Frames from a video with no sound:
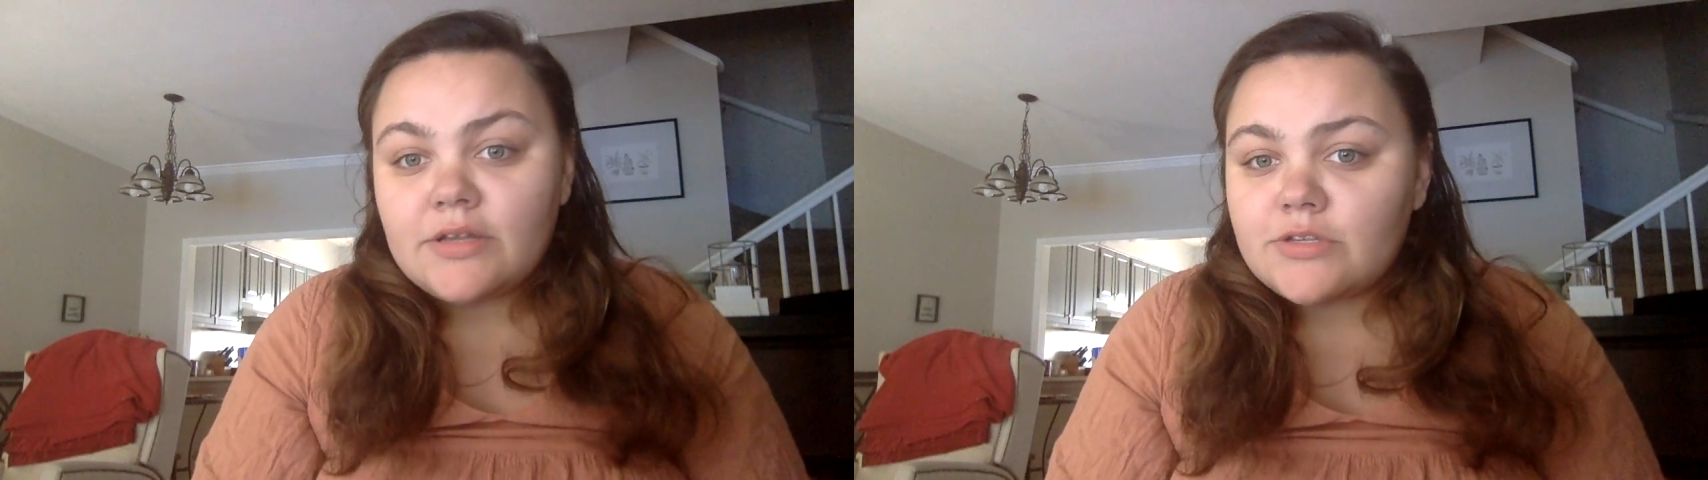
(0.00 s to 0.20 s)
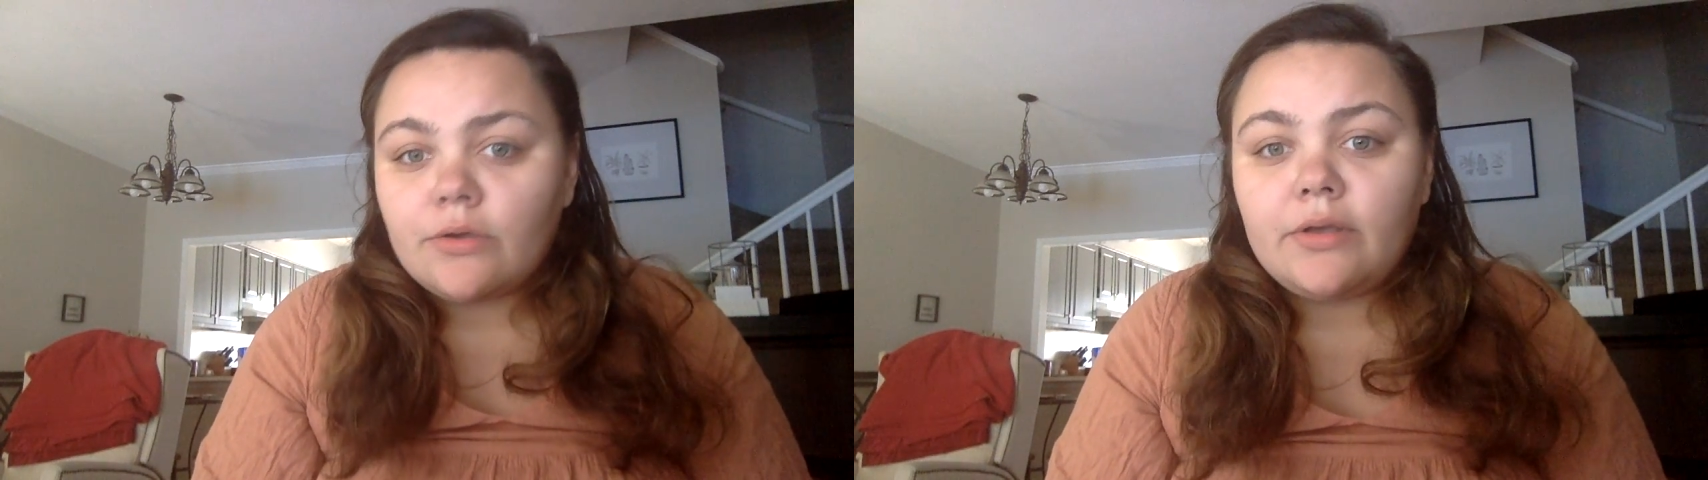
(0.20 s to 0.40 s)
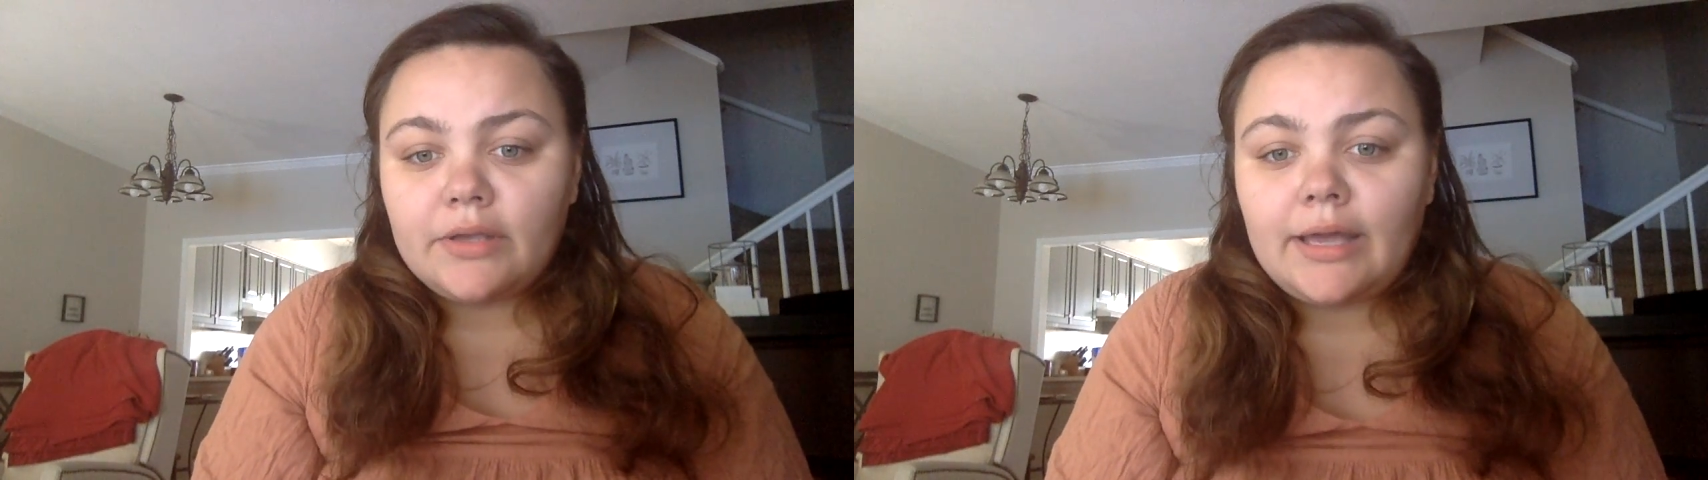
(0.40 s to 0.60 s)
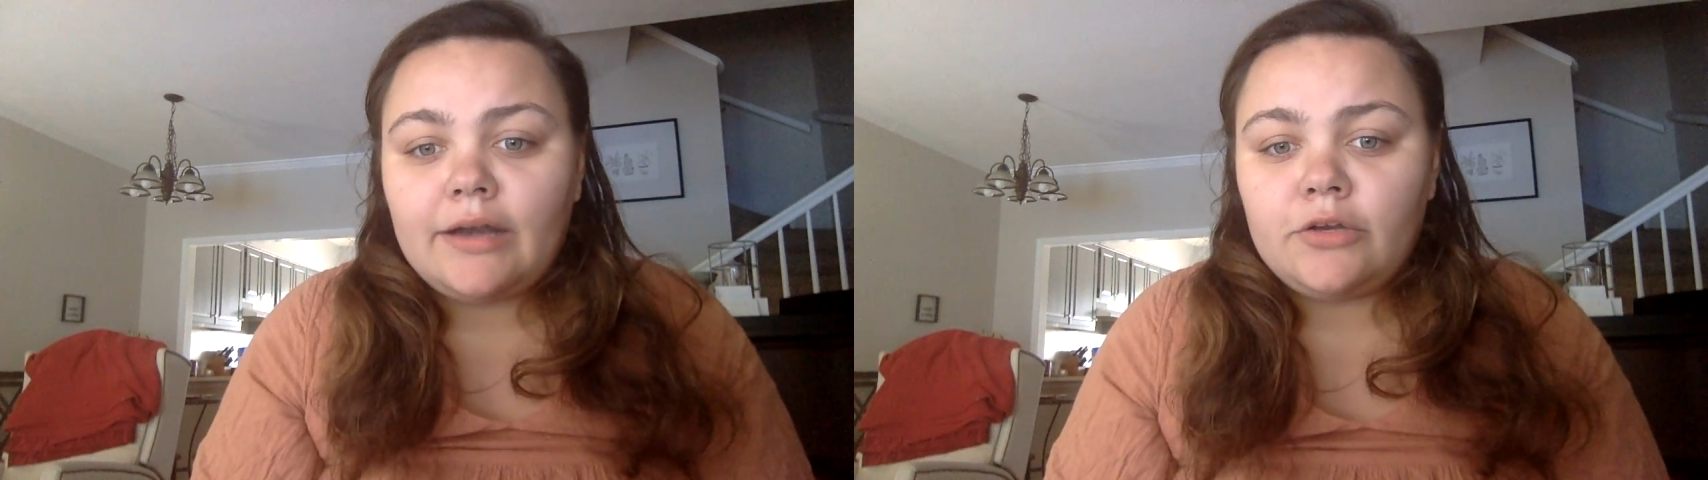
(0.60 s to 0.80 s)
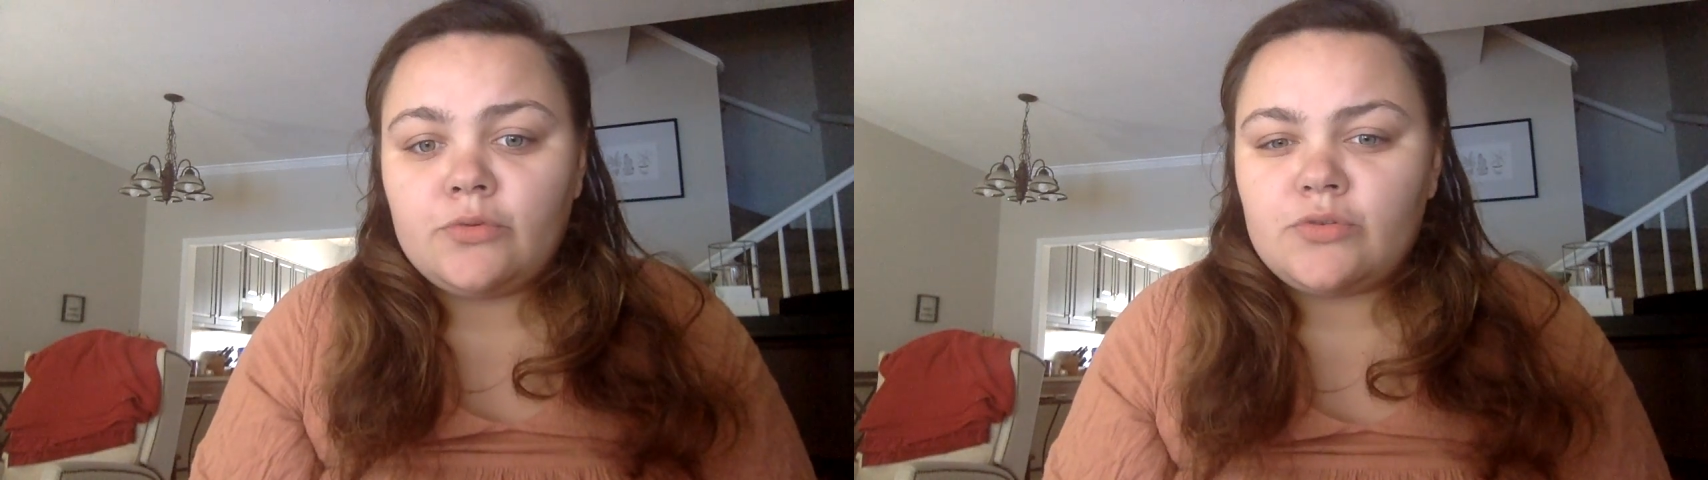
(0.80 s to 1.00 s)
So all you got
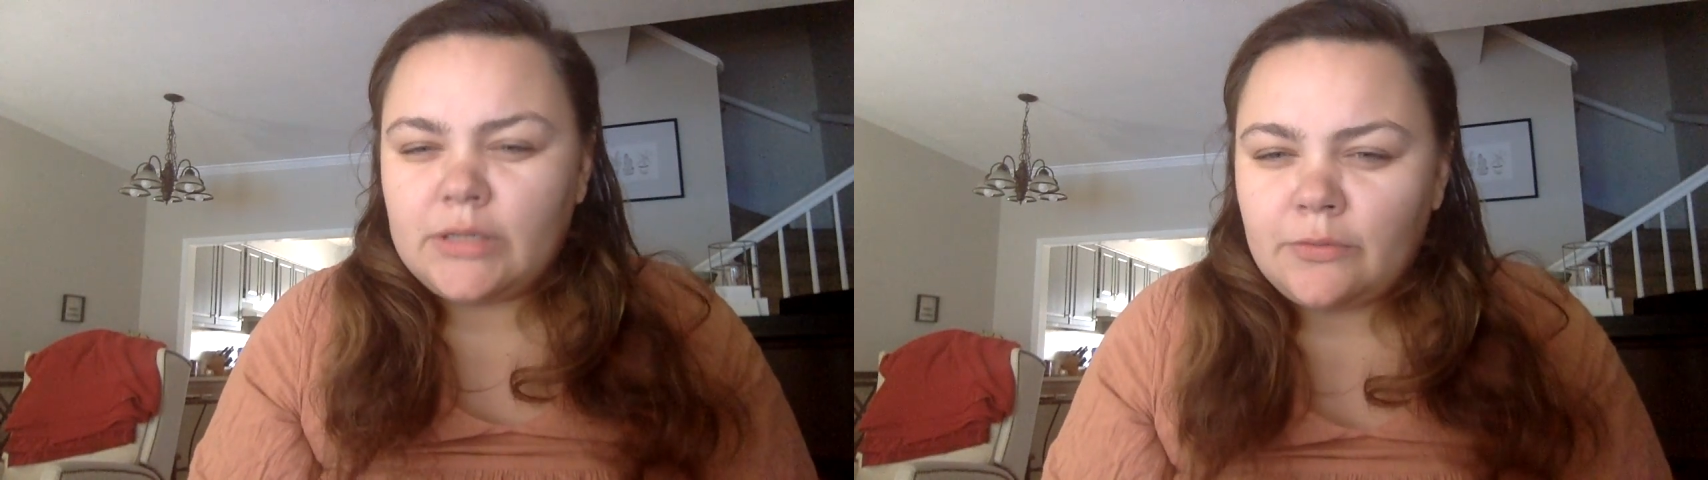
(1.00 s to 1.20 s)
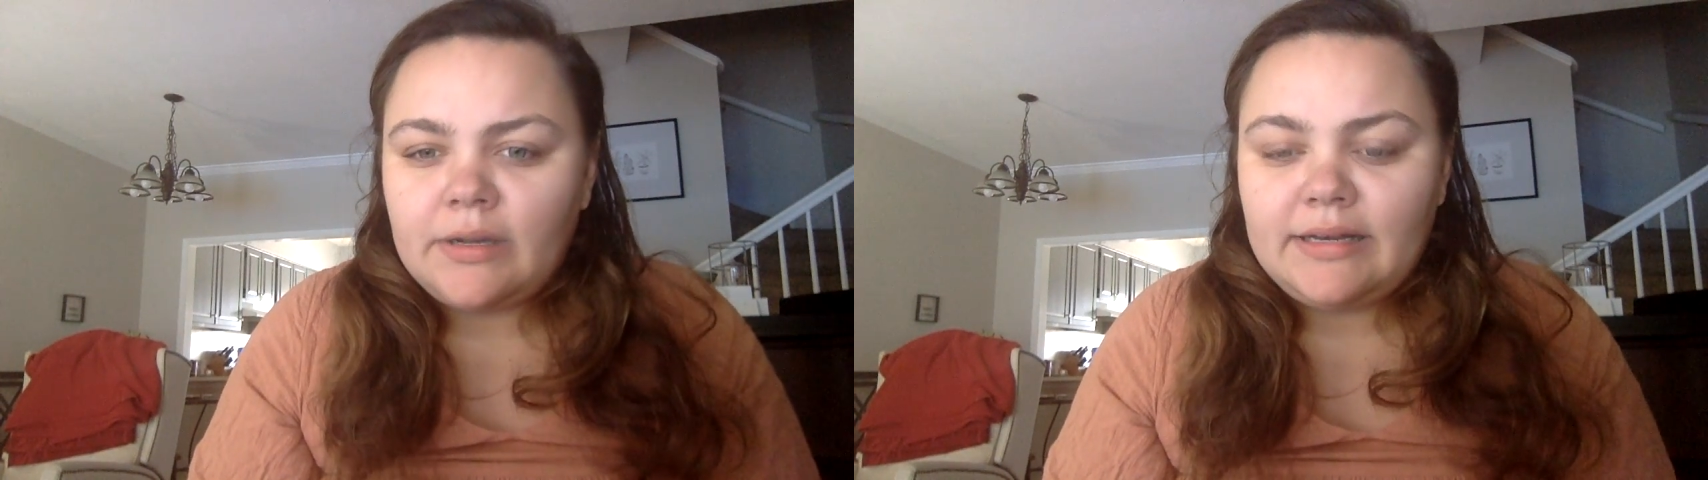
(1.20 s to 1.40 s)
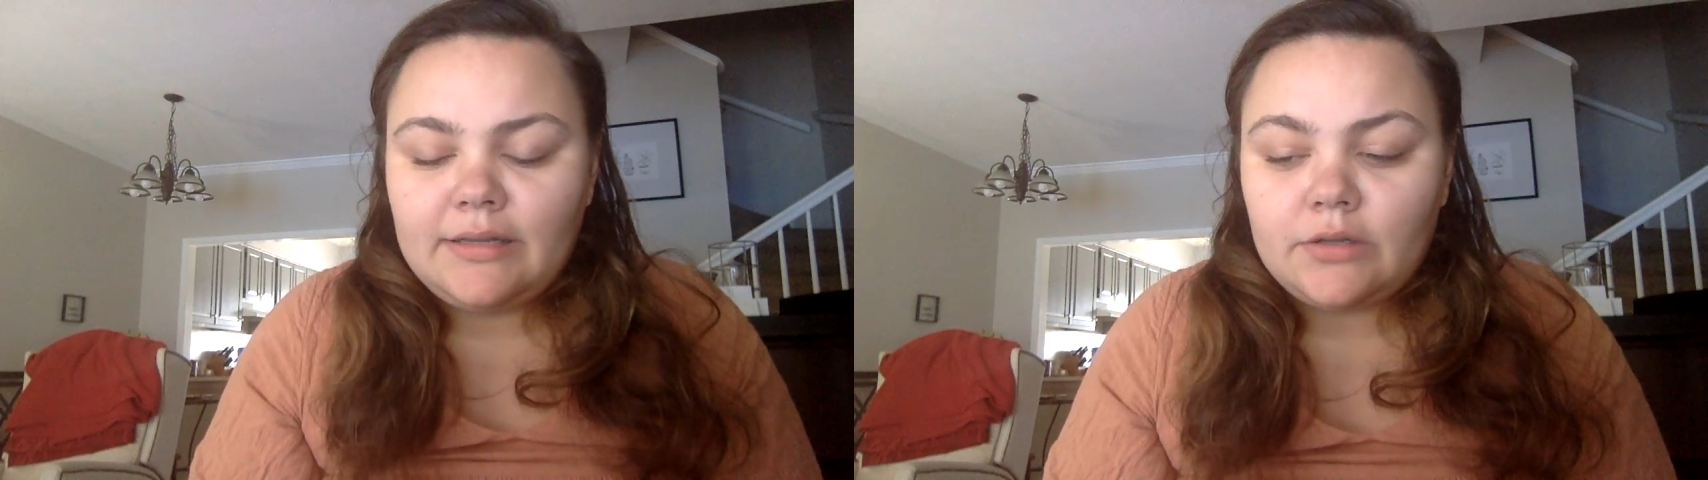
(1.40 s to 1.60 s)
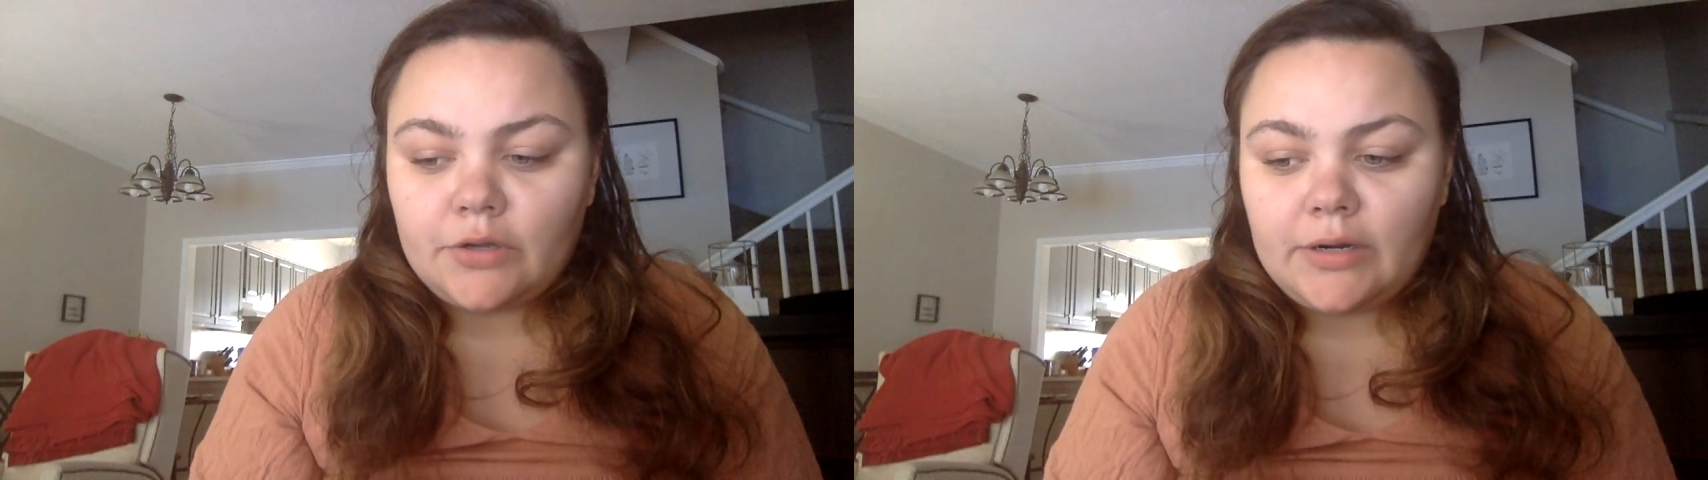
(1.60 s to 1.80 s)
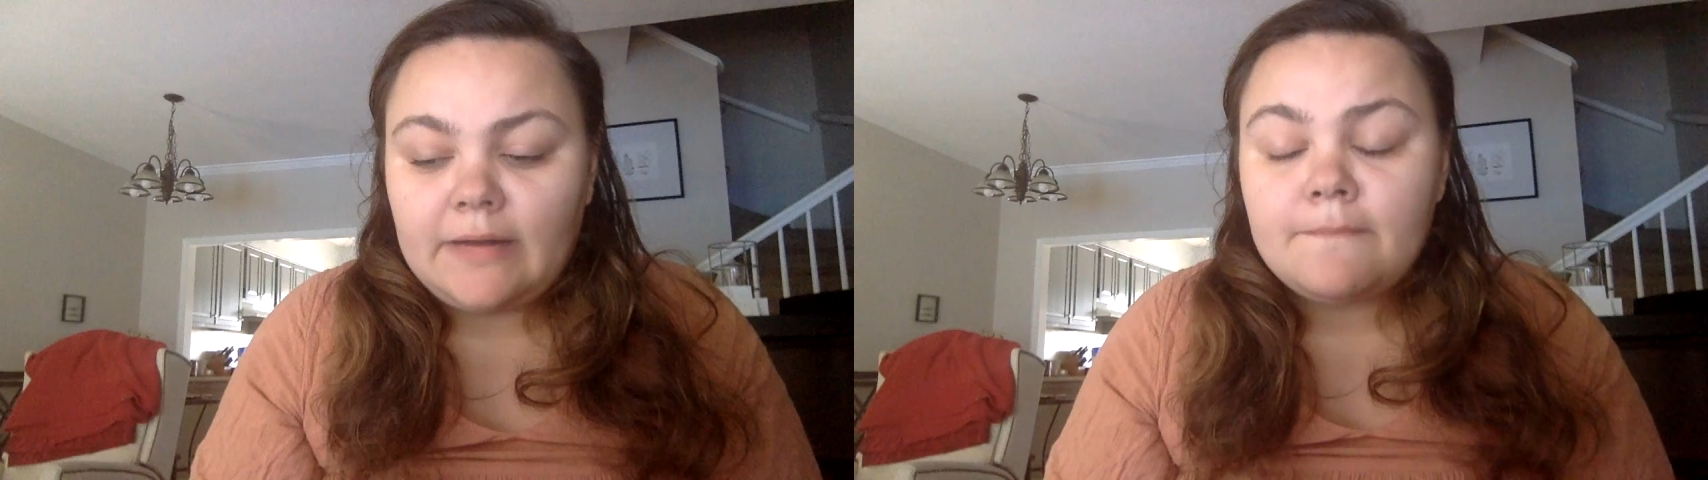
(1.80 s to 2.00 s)
to do is really read it and
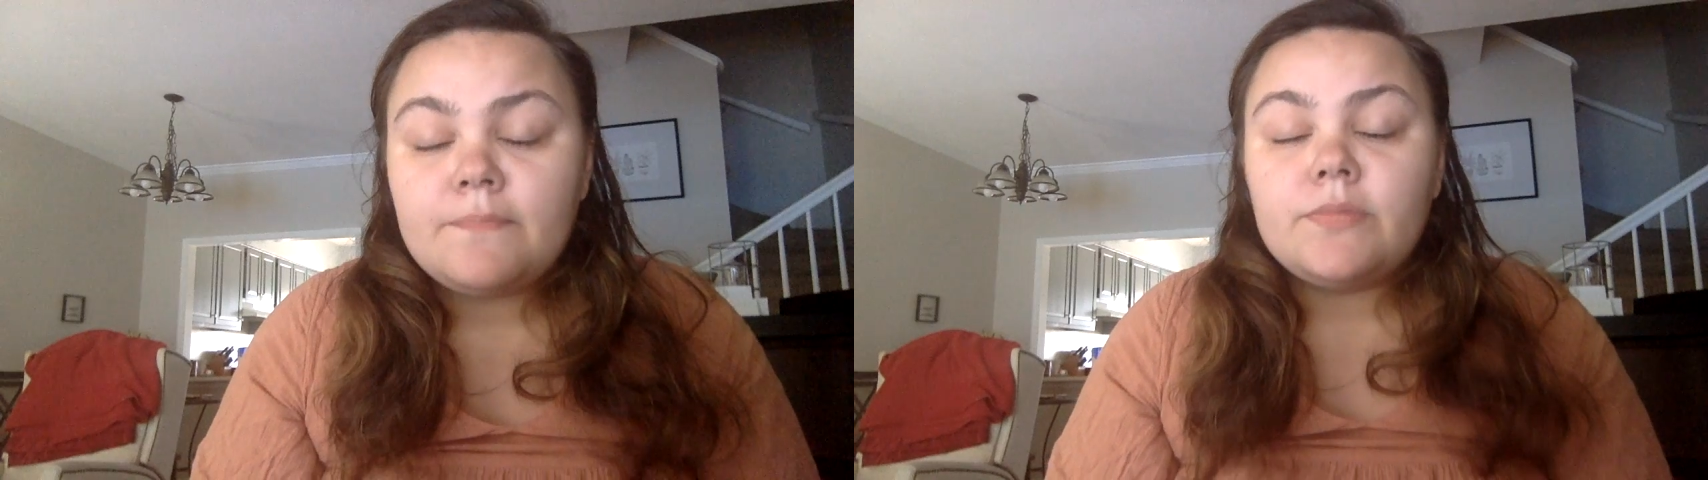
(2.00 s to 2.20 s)
learn it.